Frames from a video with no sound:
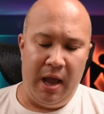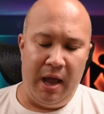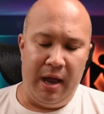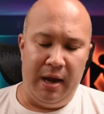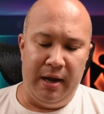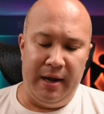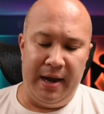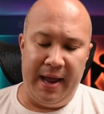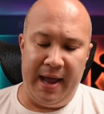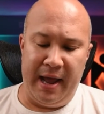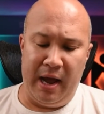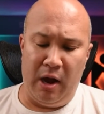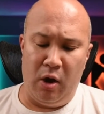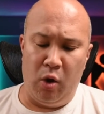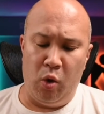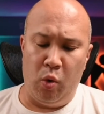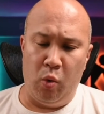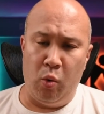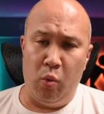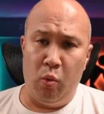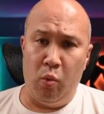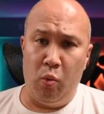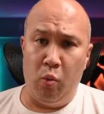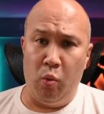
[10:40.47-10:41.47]
Now,
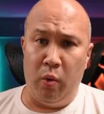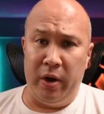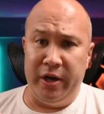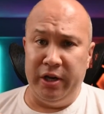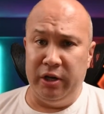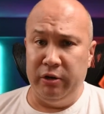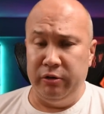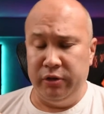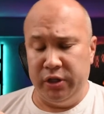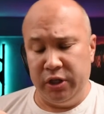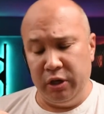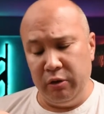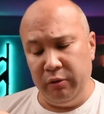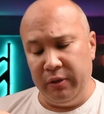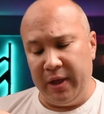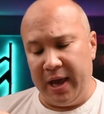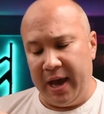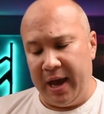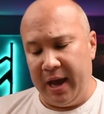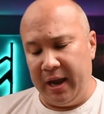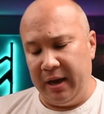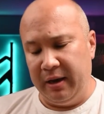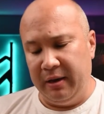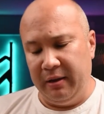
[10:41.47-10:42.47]
when you do
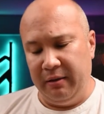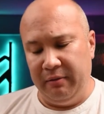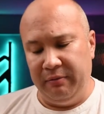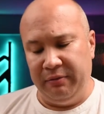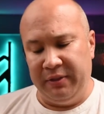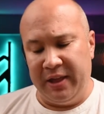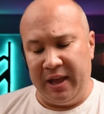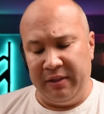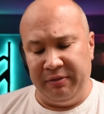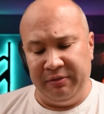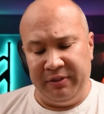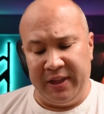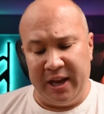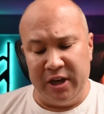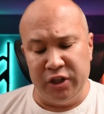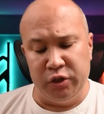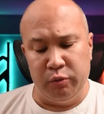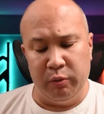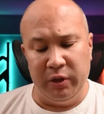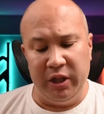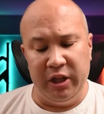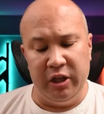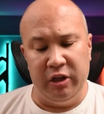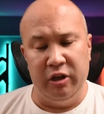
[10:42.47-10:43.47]
that, that is
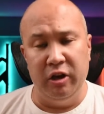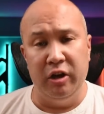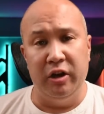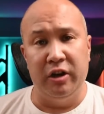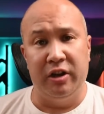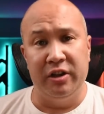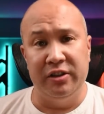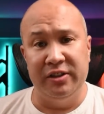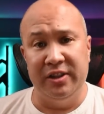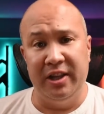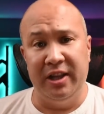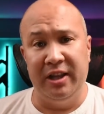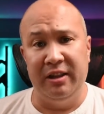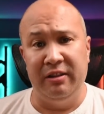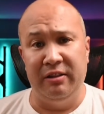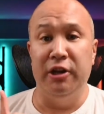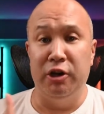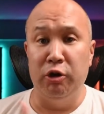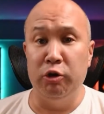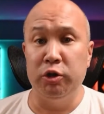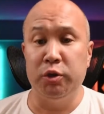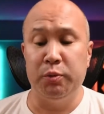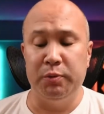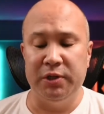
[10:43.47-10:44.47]
really good, because then the
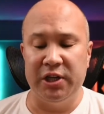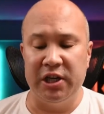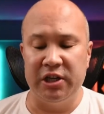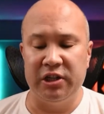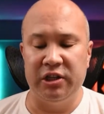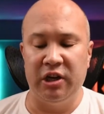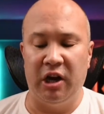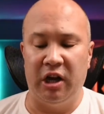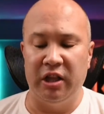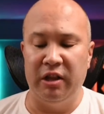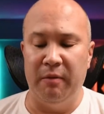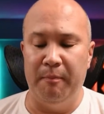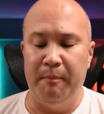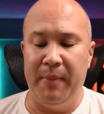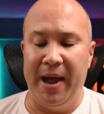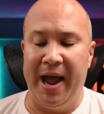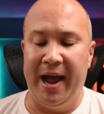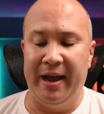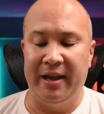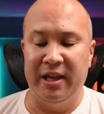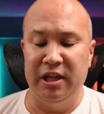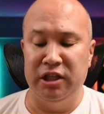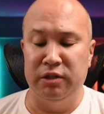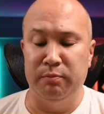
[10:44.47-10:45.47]
noise rejection on the
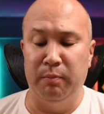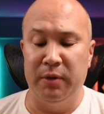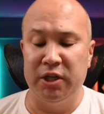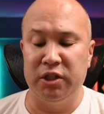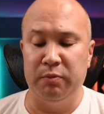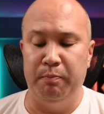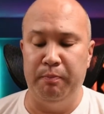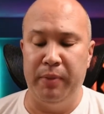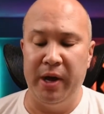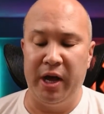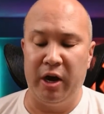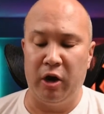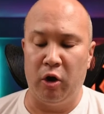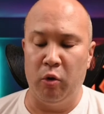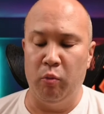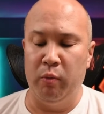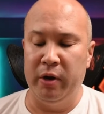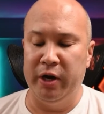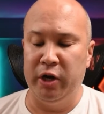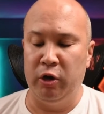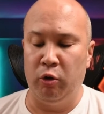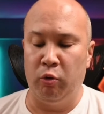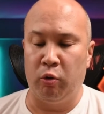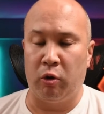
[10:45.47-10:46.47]
back is much better
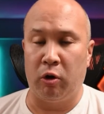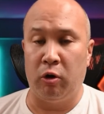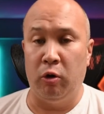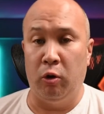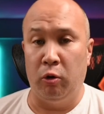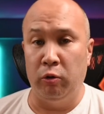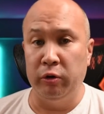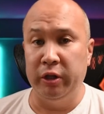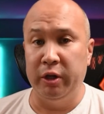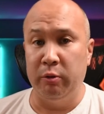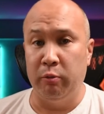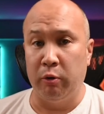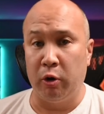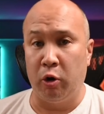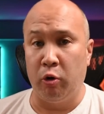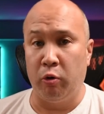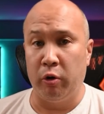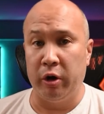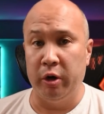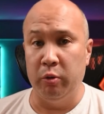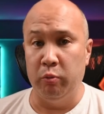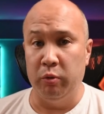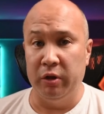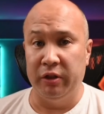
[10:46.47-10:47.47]
when you are only
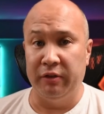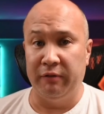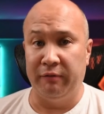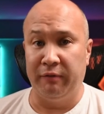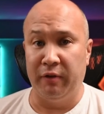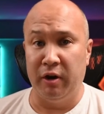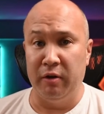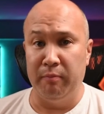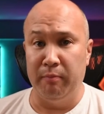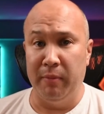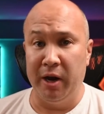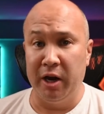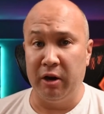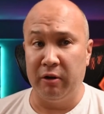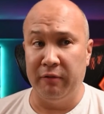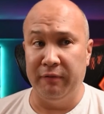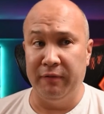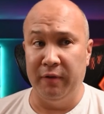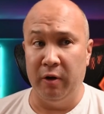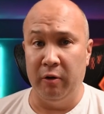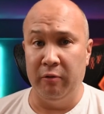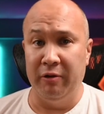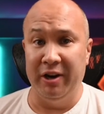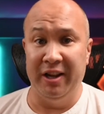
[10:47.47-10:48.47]
recording with the front
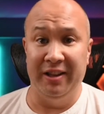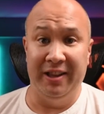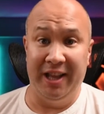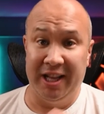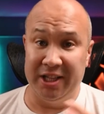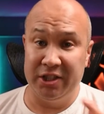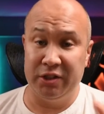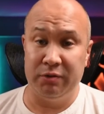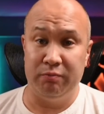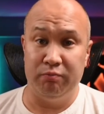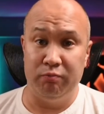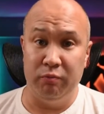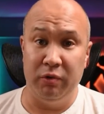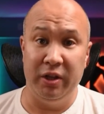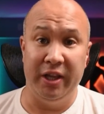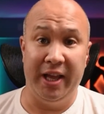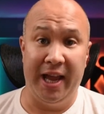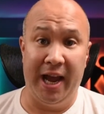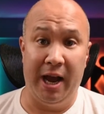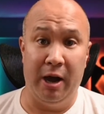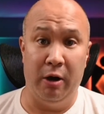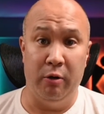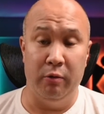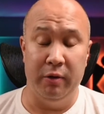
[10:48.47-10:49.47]
microphone, and that's really
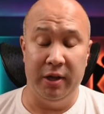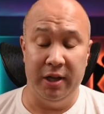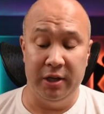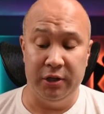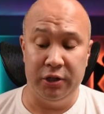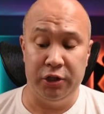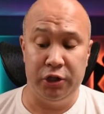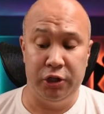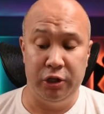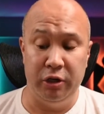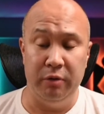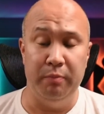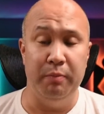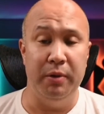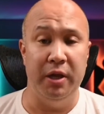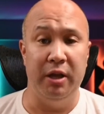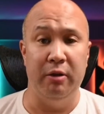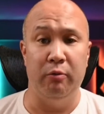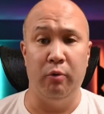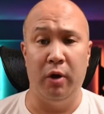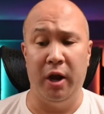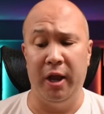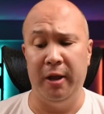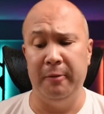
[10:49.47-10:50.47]
how it should be,
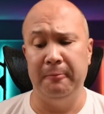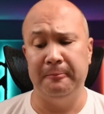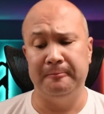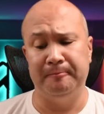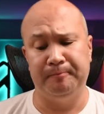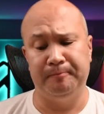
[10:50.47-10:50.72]
right?